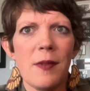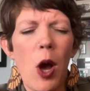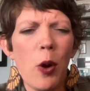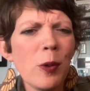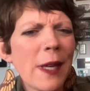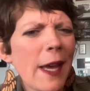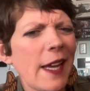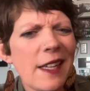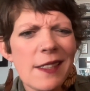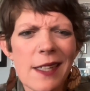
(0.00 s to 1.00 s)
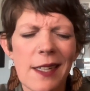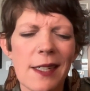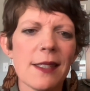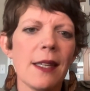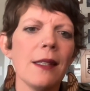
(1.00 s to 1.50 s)
okay
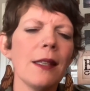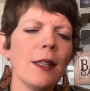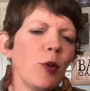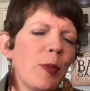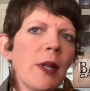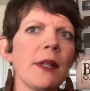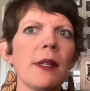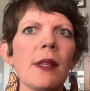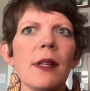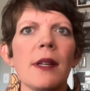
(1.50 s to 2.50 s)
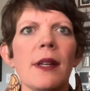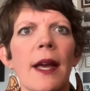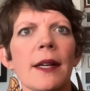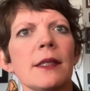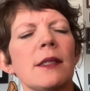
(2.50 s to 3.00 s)
days that loop into the
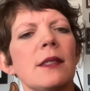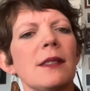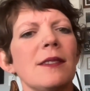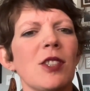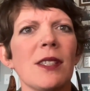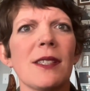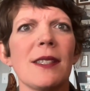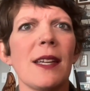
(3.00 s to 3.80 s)
next, just